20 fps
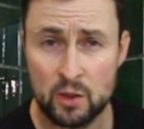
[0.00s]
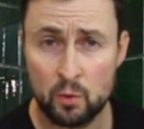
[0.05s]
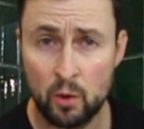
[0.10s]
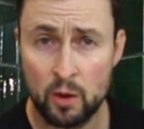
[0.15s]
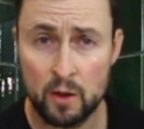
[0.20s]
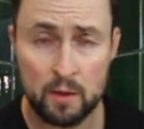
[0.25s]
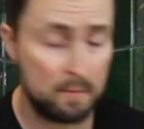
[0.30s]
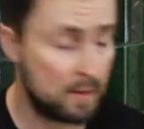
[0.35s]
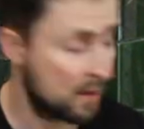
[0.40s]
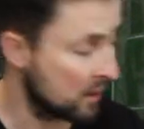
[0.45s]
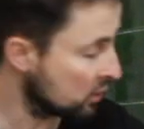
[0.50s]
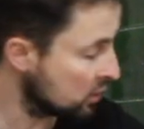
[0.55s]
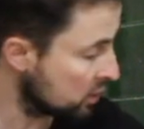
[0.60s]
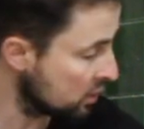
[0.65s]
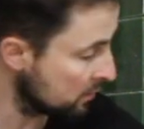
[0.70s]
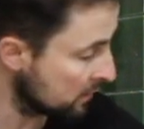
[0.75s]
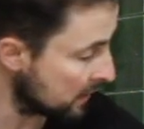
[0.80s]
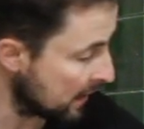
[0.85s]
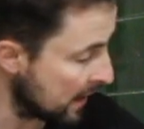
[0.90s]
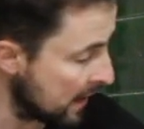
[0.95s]
you want to make
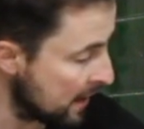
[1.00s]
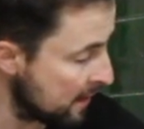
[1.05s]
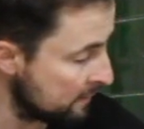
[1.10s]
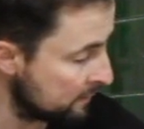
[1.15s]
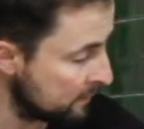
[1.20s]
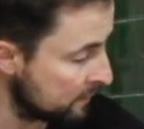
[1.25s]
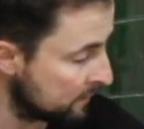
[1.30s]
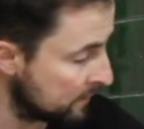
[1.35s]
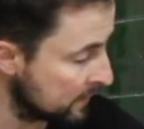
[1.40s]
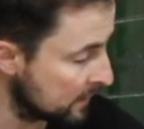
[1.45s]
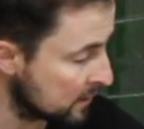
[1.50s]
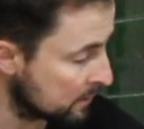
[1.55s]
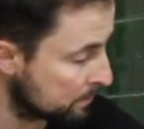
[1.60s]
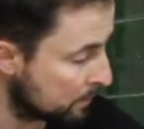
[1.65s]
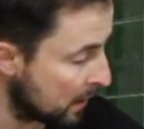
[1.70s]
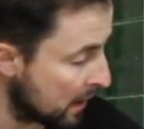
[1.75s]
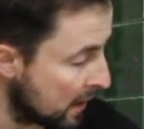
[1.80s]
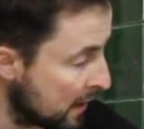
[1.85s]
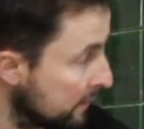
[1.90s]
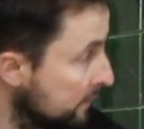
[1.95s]
sure that everything's
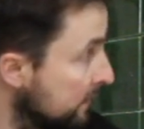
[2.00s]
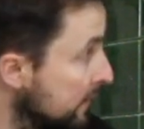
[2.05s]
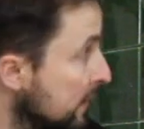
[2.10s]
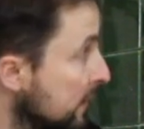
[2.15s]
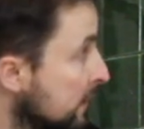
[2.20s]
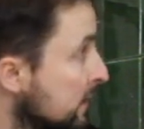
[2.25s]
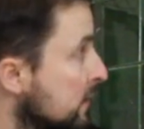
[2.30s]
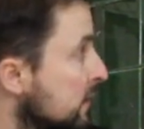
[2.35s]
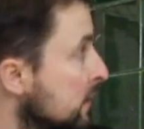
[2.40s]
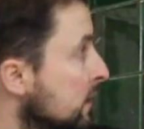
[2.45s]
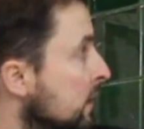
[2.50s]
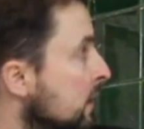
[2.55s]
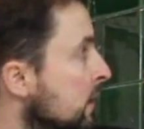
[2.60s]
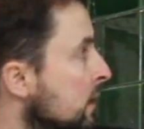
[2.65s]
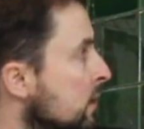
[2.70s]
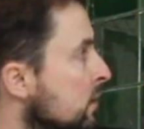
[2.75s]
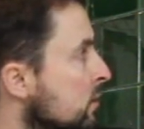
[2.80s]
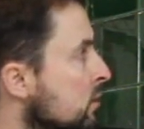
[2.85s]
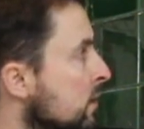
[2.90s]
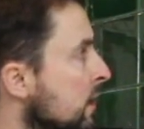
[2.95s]
perfect
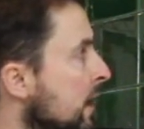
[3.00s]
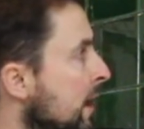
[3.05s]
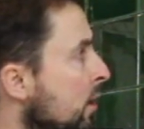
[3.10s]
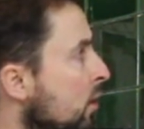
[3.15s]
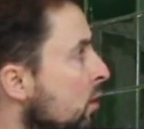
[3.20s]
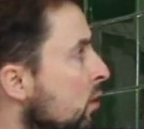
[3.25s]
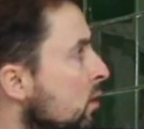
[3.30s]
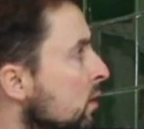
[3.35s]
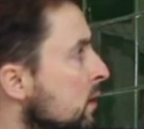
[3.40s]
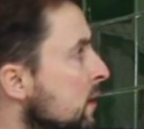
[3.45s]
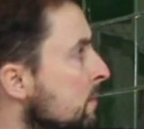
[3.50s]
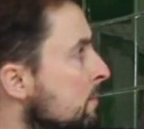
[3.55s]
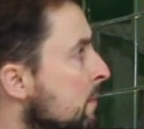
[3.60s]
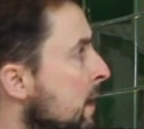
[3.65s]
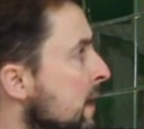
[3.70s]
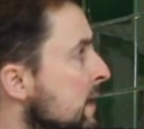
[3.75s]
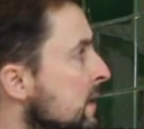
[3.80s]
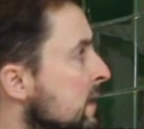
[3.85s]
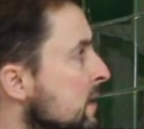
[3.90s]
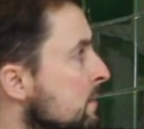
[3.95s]
so that all your
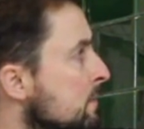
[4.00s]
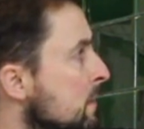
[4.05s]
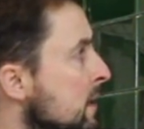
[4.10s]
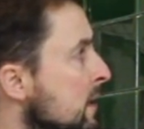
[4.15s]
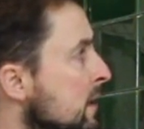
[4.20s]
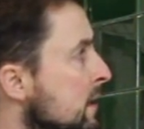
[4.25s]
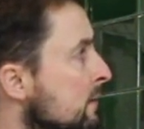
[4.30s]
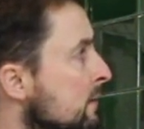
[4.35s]
miters meet